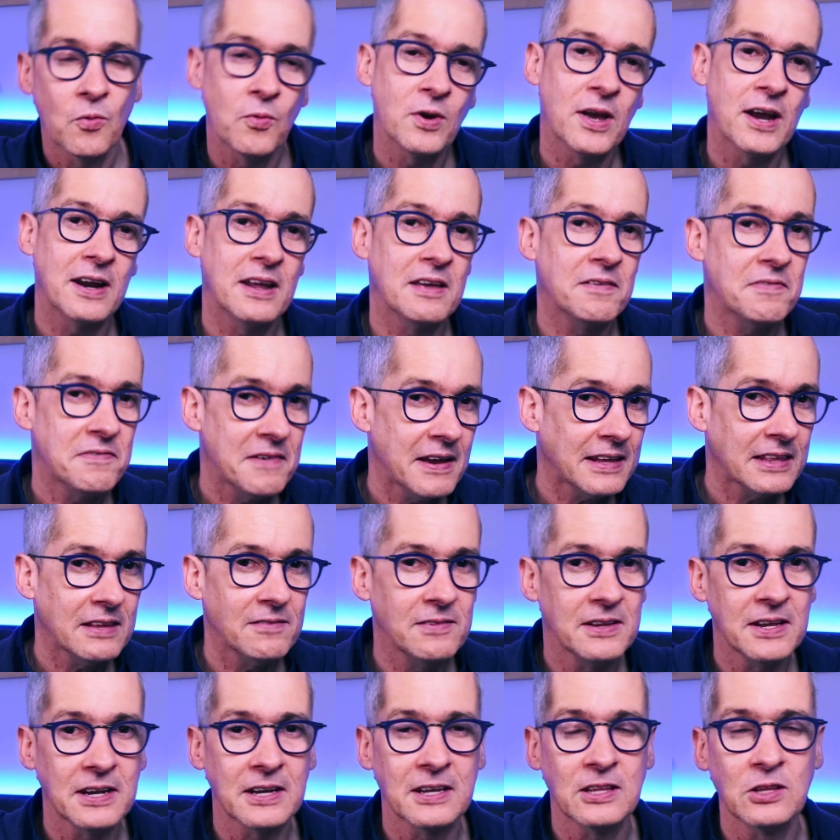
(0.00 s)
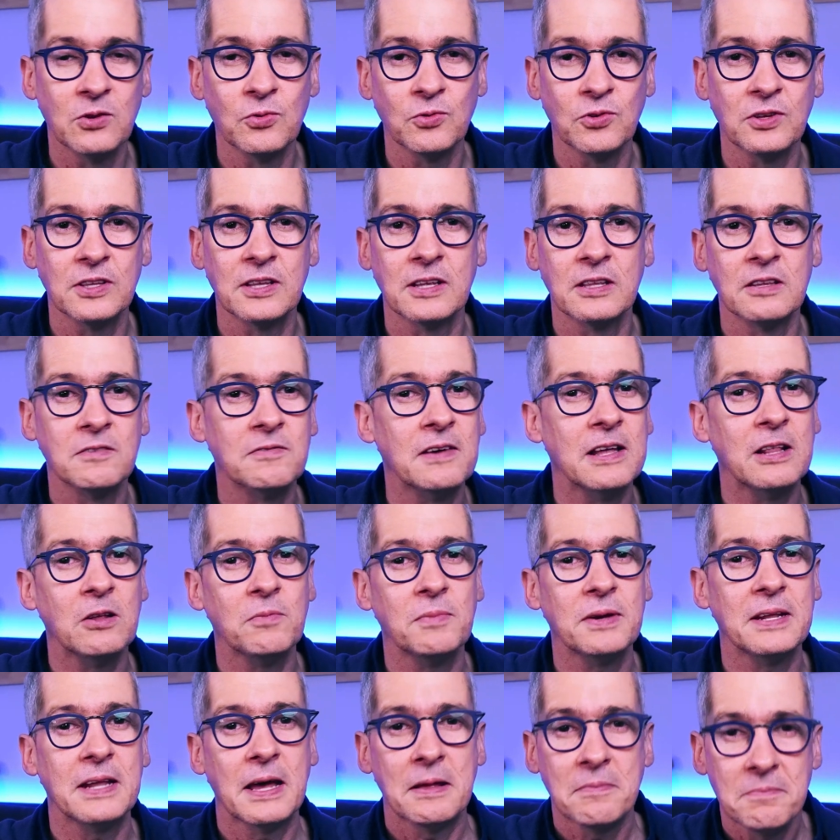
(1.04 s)
we are effectively reducing the
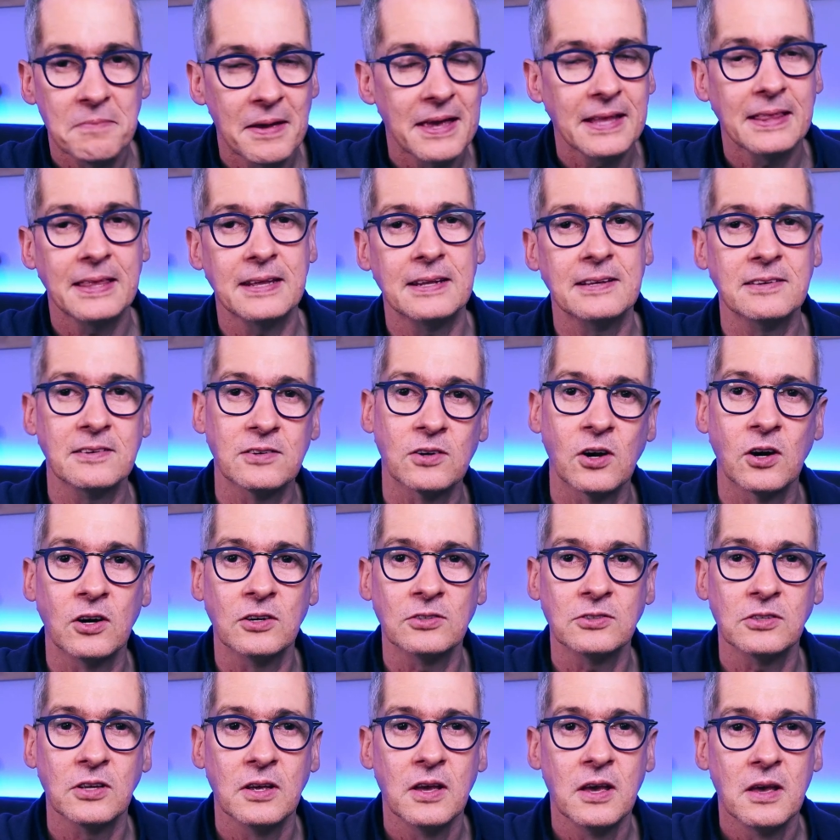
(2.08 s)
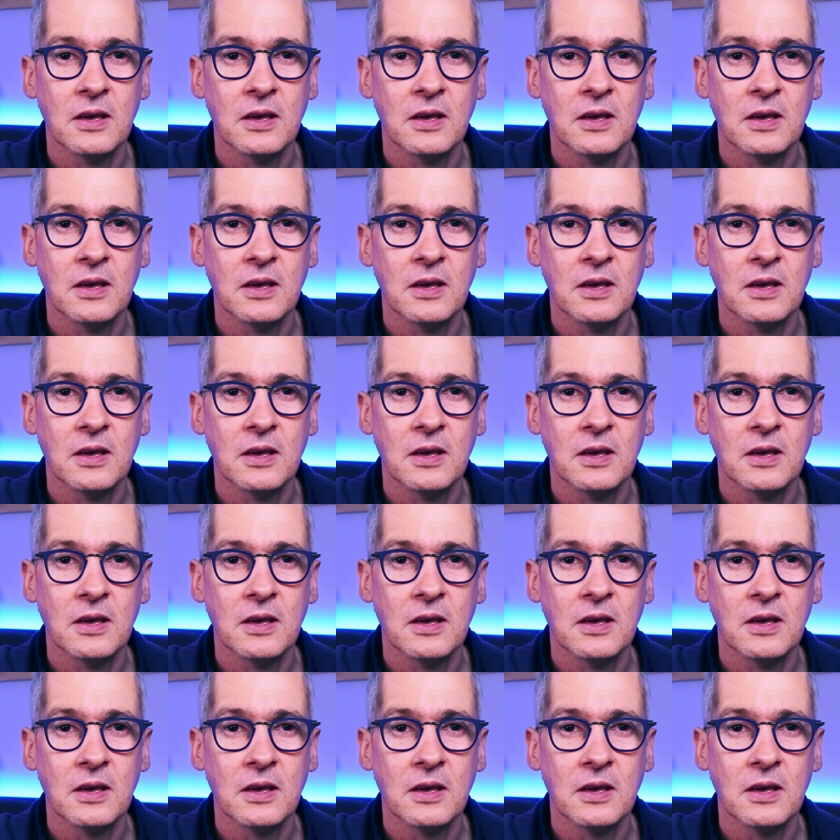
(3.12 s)
development and maintenance costs